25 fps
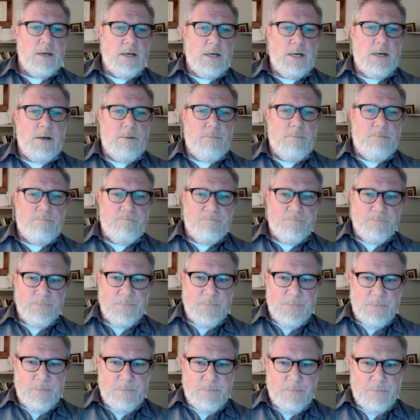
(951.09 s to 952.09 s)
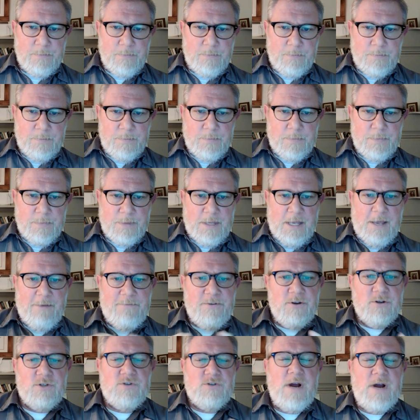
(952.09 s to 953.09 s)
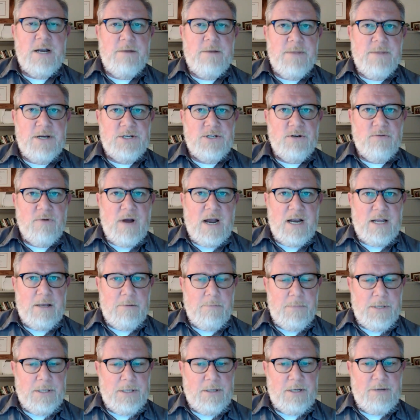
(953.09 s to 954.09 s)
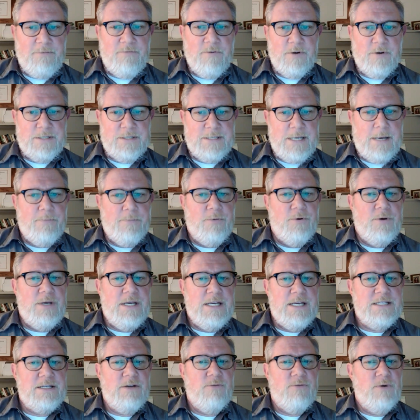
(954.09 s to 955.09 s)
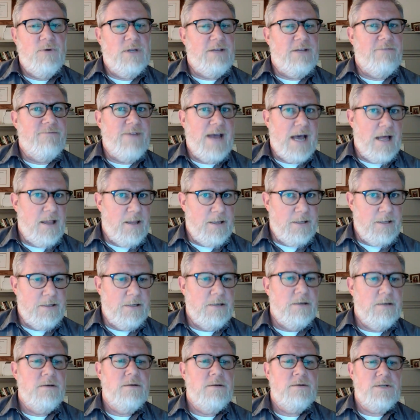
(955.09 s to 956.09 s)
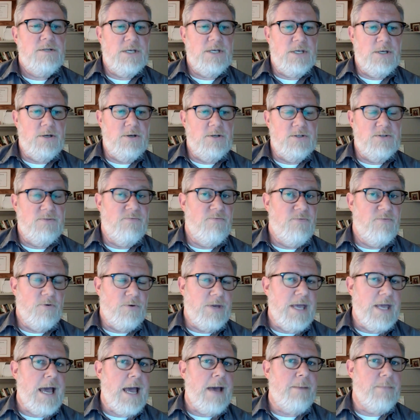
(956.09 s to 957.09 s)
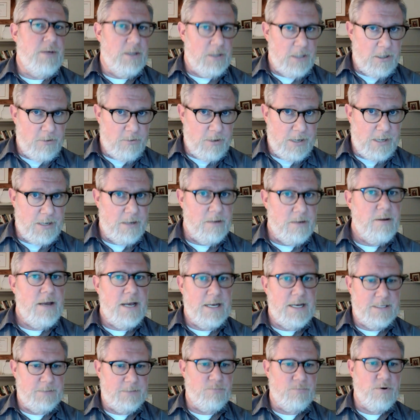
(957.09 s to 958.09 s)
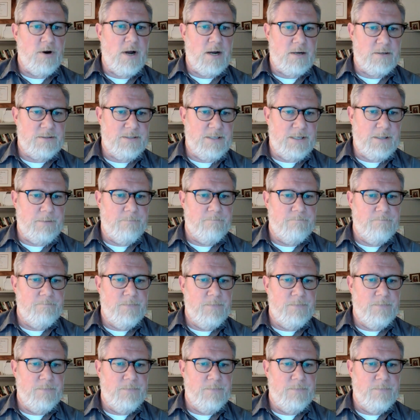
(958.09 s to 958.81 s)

Um, if you're trying to measure writing ability, for example, is it really valid to use vocabulary as a proxy?